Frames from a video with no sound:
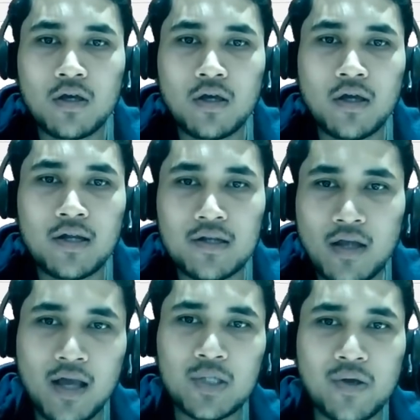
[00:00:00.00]
And
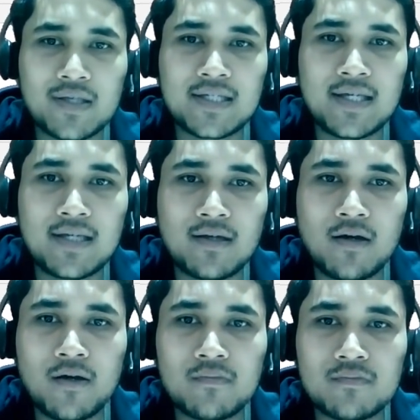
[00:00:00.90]
as you can see,
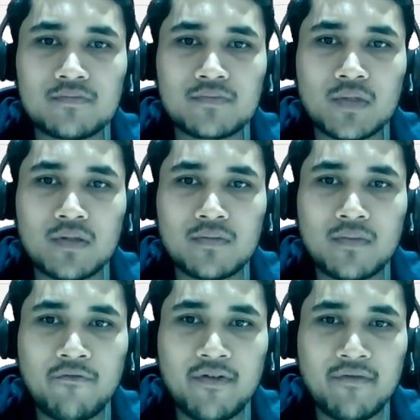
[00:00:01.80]

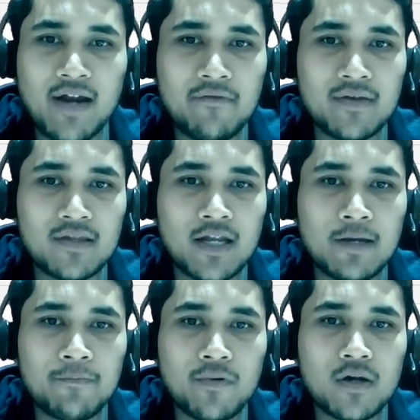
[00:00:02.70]
we were having three
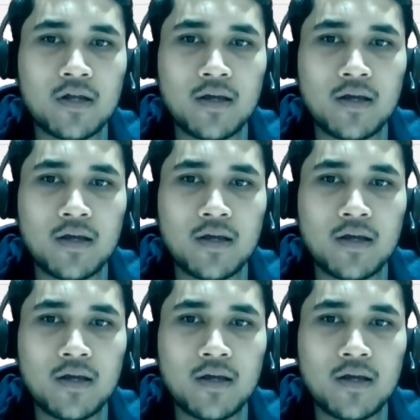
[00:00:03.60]
input